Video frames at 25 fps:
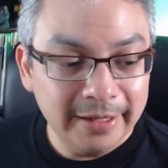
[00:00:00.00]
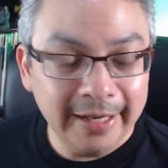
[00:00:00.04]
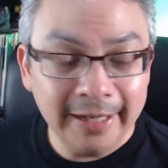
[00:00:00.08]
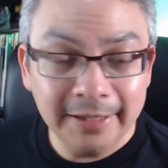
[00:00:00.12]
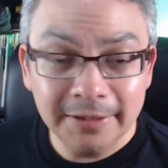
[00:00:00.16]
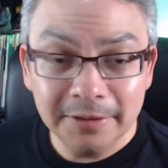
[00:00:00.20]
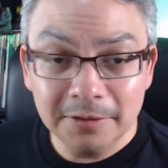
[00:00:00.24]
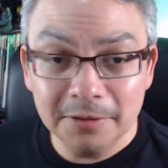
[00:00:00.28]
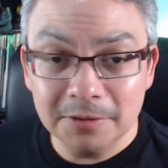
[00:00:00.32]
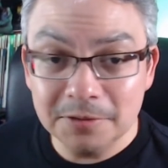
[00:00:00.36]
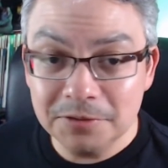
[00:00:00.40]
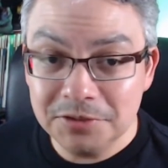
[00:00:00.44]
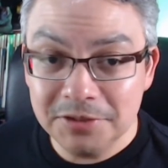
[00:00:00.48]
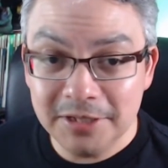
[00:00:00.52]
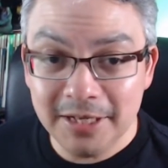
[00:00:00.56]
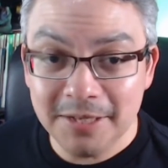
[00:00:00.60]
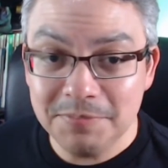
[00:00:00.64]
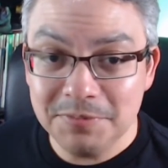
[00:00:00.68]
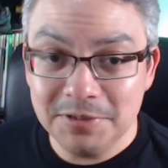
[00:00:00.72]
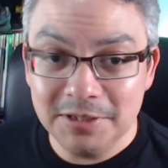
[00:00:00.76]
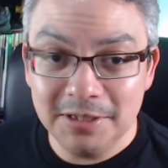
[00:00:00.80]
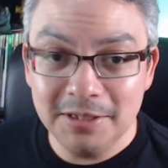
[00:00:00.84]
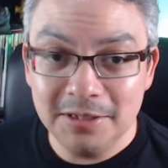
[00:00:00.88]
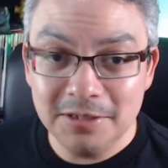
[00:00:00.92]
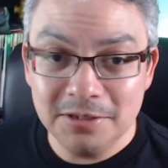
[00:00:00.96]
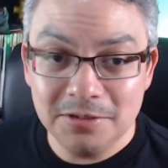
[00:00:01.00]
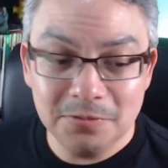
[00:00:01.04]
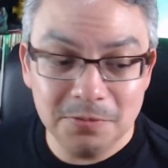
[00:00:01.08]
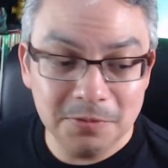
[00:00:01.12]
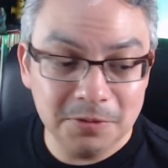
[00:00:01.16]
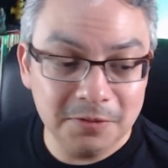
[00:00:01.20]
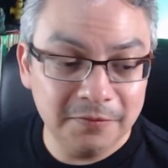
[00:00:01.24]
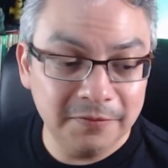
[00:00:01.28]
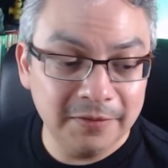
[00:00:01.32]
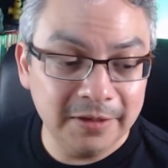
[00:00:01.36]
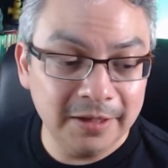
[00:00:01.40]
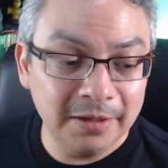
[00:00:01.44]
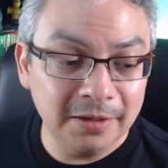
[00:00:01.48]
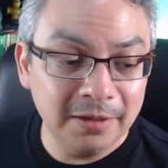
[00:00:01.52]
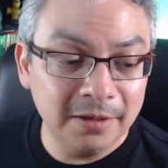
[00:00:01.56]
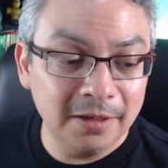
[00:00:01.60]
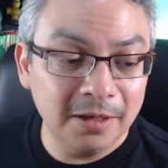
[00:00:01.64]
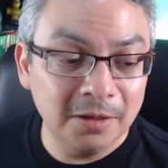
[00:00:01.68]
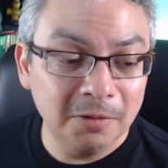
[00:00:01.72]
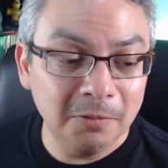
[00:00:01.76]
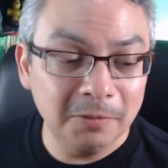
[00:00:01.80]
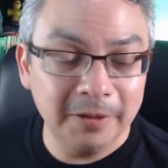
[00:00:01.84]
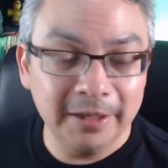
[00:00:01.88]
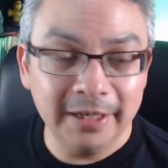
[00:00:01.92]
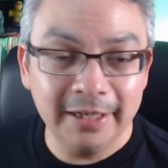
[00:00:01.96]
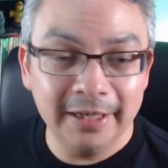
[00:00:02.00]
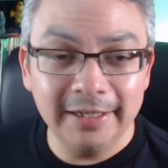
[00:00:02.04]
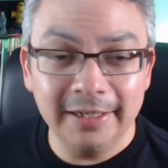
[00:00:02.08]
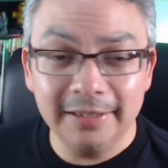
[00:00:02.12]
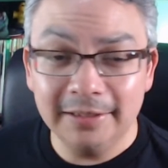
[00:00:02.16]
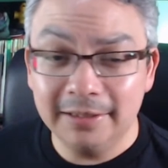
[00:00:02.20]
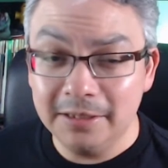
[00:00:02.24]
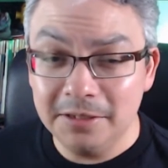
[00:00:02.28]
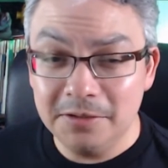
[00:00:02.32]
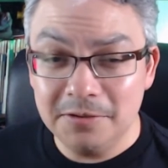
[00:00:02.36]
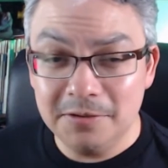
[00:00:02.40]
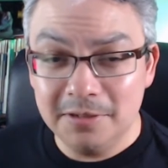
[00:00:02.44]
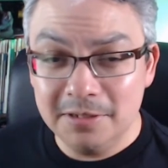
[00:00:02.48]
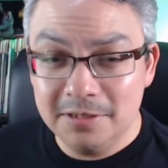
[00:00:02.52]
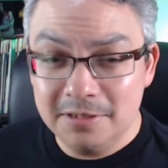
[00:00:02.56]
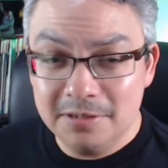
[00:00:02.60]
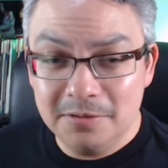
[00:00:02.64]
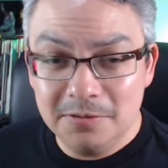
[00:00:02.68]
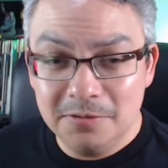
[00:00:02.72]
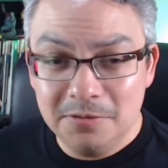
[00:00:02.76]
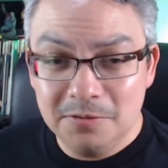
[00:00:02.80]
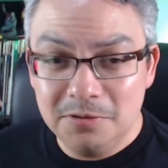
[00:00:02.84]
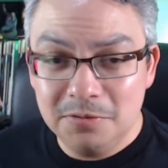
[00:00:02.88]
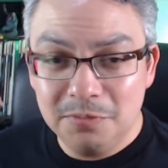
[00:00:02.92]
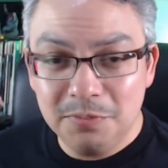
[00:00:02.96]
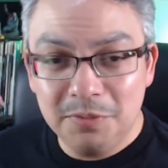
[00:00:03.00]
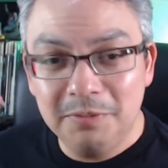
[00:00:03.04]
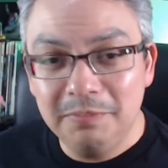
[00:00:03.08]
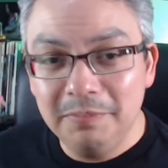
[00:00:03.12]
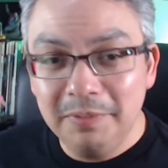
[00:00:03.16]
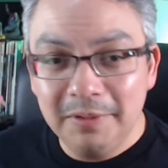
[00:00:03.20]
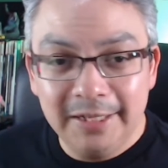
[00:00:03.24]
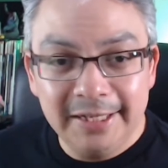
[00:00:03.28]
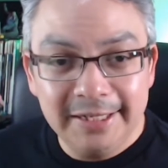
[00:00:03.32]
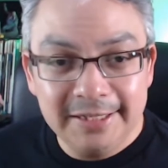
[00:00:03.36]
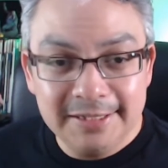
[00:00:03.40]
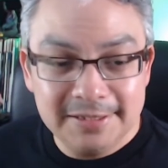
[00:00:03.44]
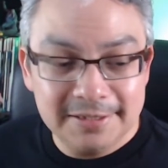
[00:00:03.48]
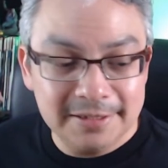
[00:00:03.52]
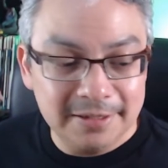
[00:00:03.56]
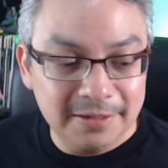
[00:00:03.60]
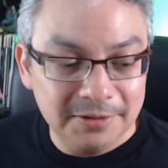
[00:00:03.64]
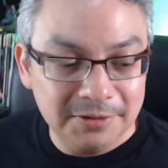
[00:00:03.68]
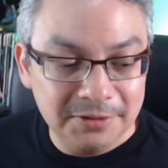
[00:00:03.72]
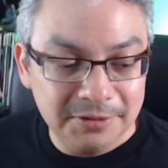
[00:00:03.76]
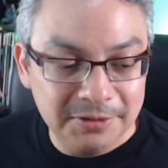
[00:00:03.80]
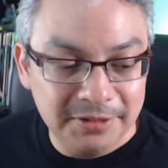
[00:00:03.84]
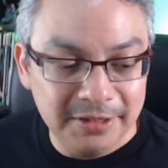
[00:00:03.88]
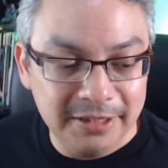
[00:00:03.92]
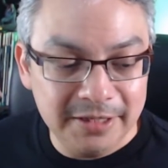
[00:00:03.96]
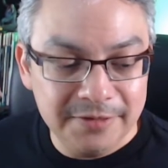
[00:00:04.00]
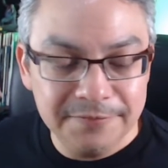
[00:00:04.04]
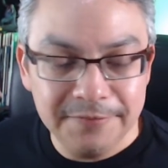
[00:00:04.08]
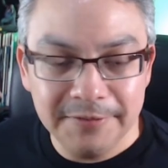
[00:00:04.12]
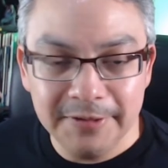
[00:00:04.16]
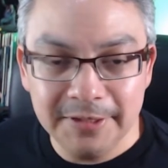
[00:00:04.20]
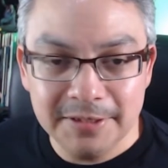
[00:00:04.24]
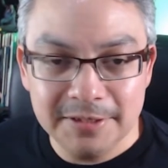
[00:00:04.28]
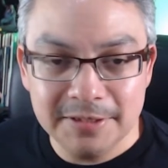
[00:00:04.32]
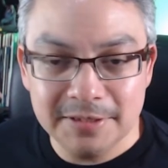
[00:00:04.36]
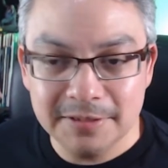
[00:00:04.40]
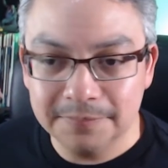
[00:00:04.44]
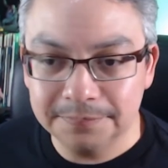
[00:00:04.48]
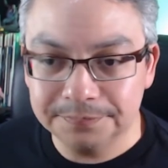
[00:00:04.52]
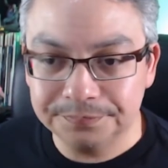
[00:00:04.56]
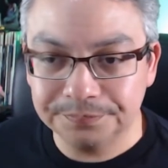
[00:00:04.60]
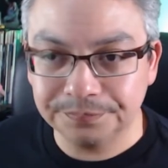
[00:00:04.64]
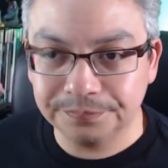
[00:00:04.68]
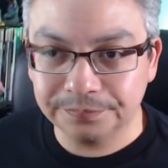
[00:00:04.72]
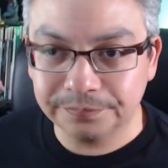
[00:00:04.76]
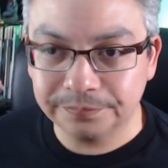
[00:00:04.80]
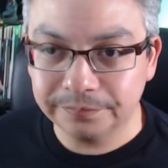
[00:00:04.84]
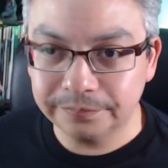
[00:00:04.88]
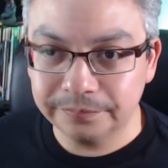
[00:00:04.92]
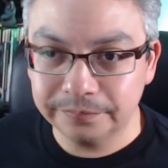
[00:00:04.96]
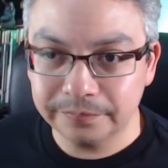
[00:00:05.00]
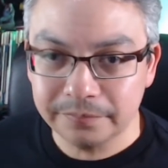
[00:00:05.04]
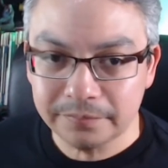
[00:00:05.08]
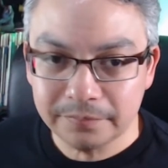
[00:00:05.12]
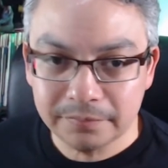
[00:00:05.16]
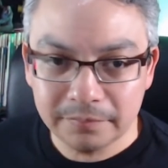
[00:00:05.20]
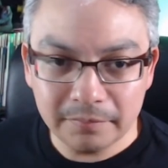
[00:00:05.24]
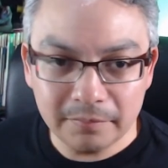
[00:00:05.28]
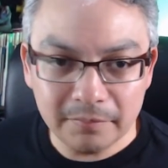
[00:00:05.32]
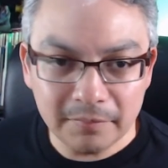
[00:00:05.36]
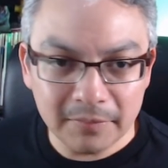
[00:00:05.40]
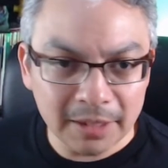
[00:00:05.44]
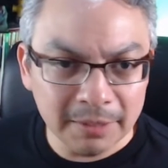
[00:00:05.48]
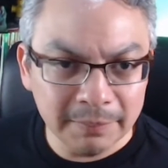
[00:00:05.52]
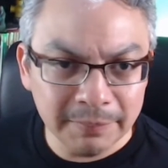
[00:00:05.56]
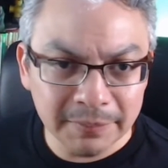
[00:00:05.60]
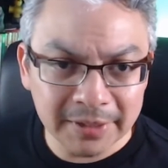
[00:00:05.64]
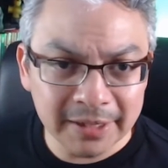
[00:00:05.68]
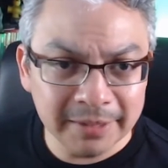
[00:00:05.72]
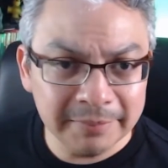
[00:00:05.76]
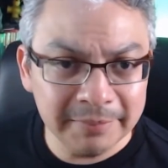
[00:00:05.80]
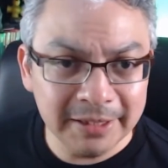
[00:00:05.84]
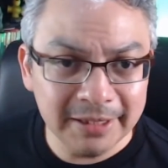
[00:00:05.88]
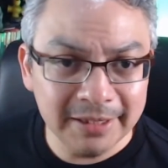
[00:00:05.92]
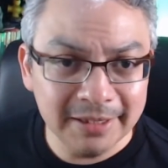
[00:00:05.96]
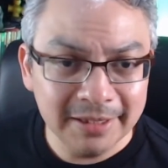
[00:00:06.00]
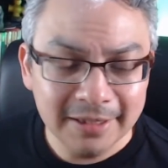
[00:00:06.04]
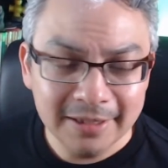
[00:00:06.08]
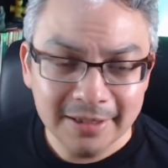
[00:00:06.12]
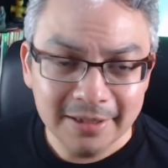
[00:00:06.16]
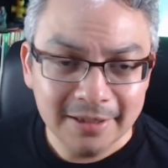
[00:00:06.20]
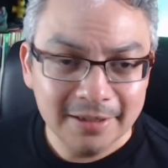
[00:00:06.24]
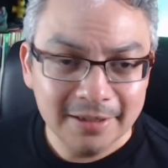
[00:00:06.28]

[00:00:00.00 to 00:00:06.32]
and shape change would have gone a long way. I get that you can still use perplex on her defense, but I mean,